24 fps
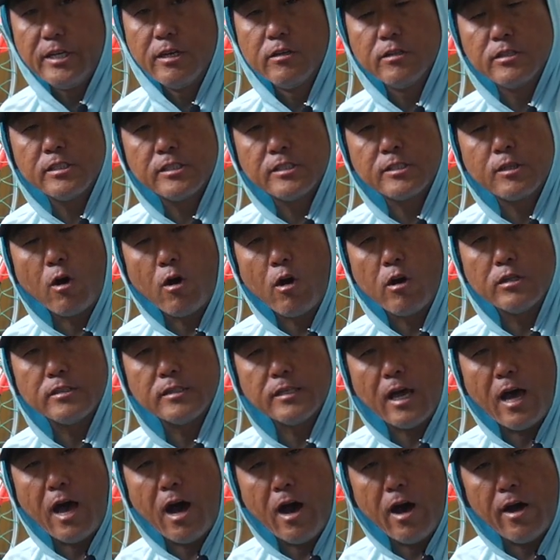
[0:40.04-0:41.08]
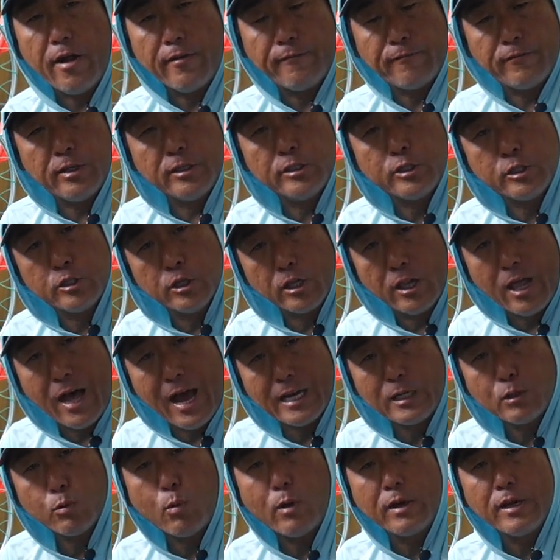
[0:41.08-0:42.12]
year starts on
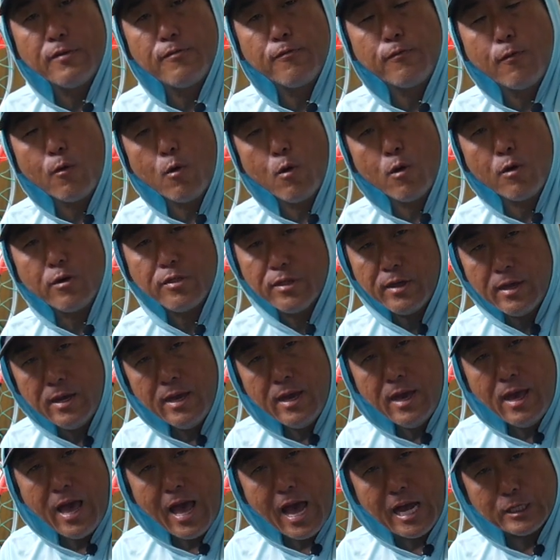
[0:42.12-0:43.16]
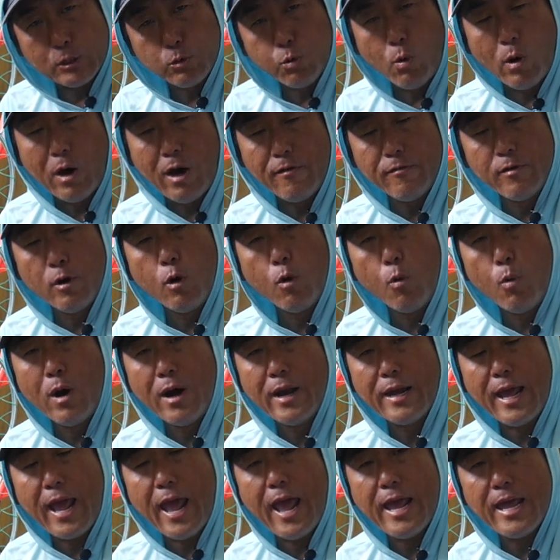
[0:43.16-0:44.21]
July 24th at
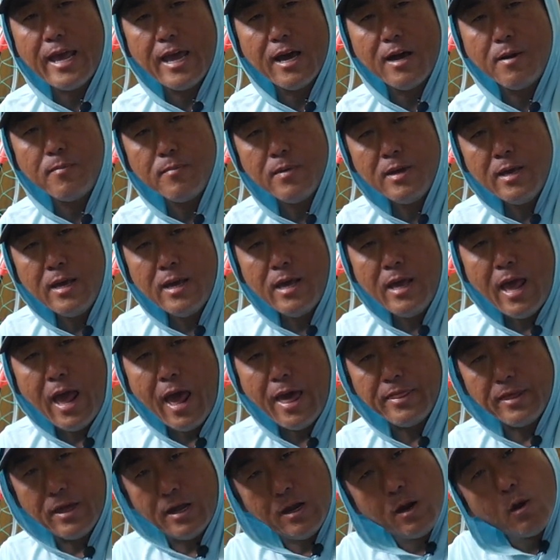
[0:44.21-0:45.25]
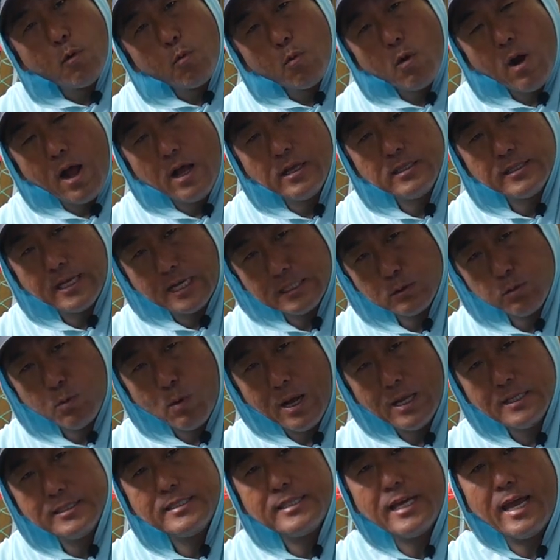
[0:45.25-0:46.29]
12:01 a.m. And then it runs, that's
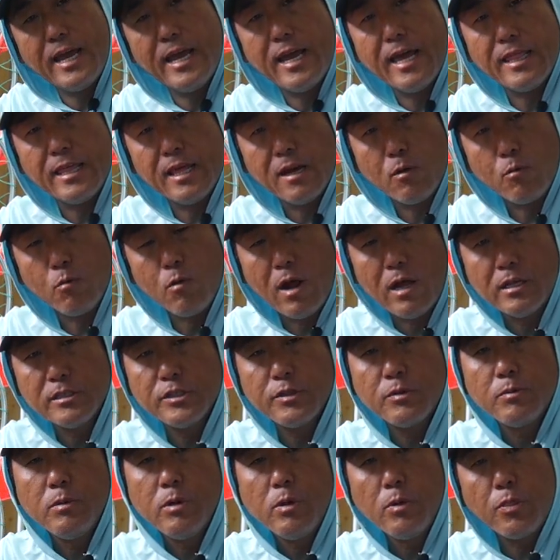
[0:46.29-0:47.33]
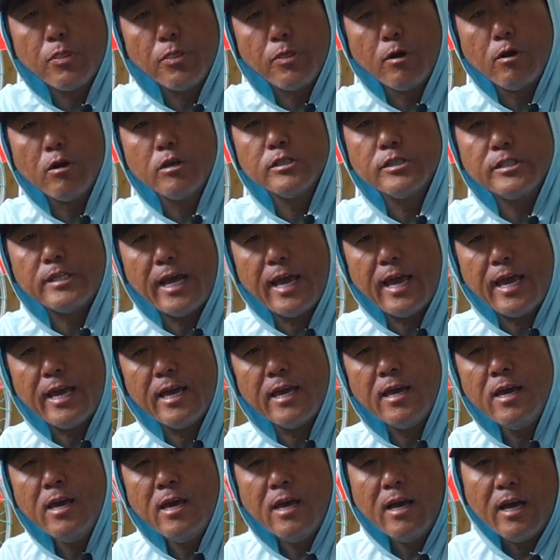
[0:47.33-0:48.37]
Wednesday, and then it runs through
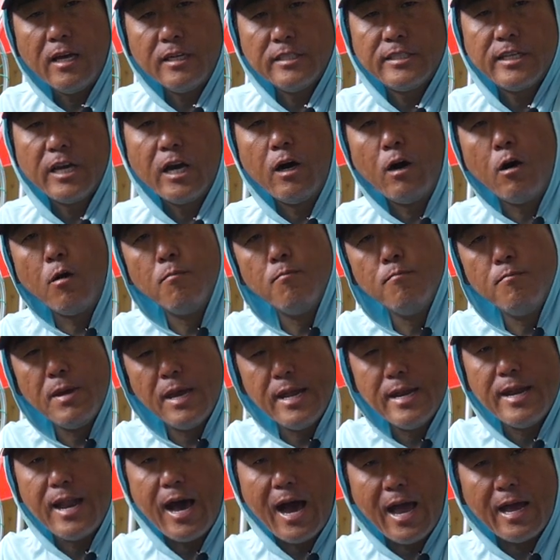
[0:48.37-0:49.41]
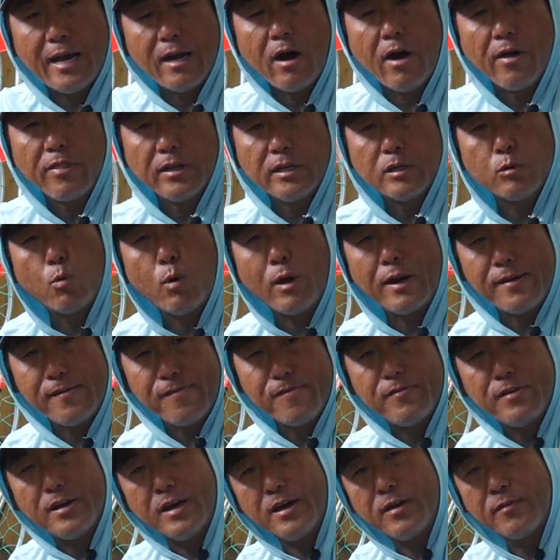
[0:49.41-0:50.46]
Thursday until midnight on the
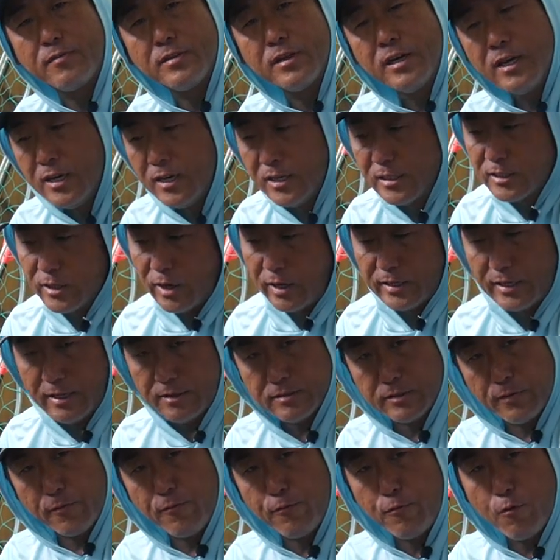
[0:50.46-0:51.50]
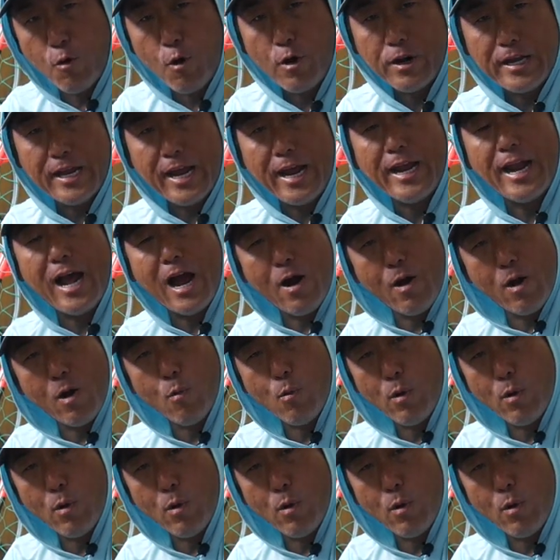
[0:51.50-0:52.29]
25th. So it gives a 48 hour